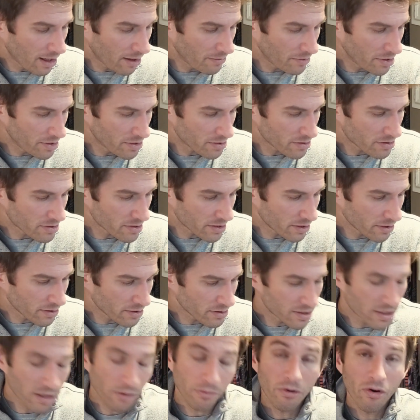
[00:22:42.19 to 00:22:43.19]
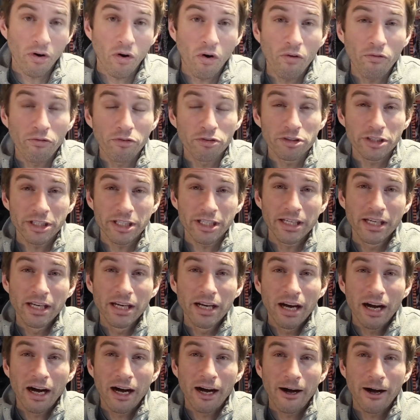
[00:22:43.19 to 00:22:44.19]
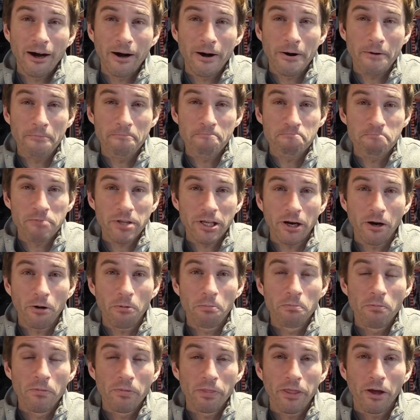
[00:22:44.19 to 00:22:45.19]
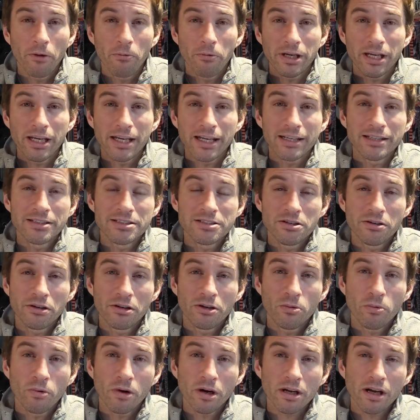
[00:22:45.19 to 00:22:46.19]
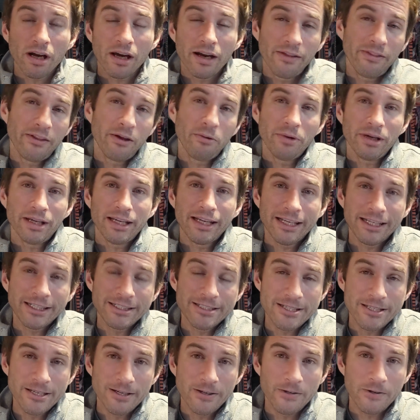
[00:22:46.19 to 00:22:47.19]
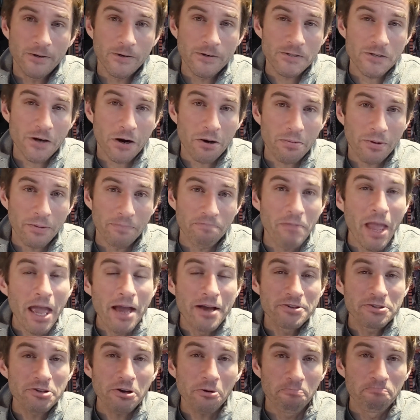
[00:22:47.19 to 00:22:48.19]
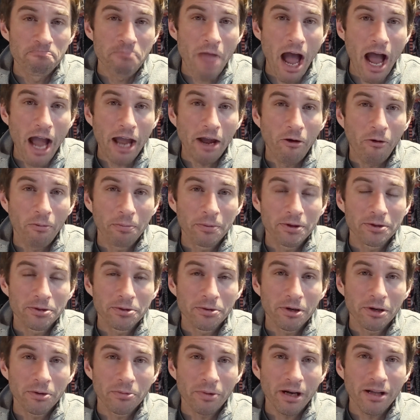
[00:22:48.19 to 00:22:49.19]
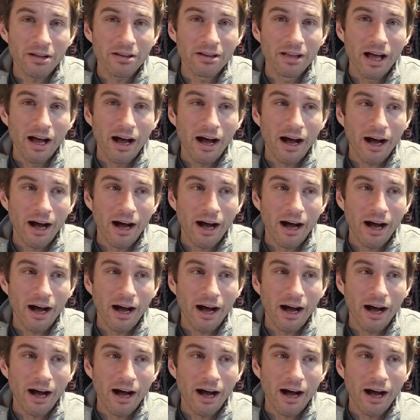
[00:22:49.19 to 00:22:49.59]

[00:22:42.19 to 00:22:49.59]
these are skills that will hopefully, that we can continue to work on and that we can continue to sharpen. So I hope you're doing well.